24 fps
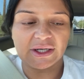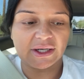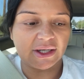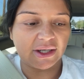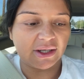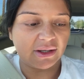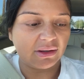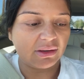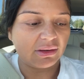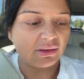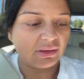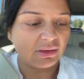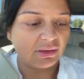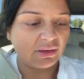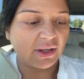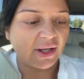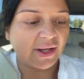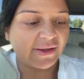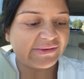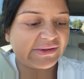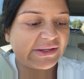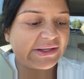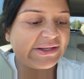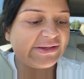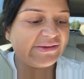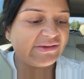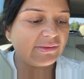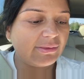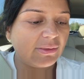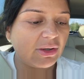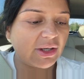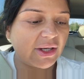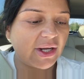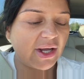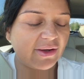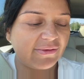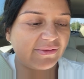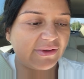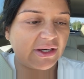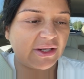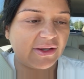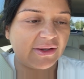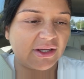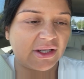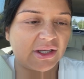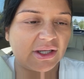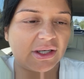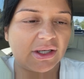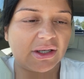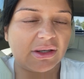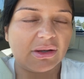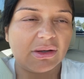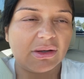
in it. It has the least amount of caffeine, I think, in it.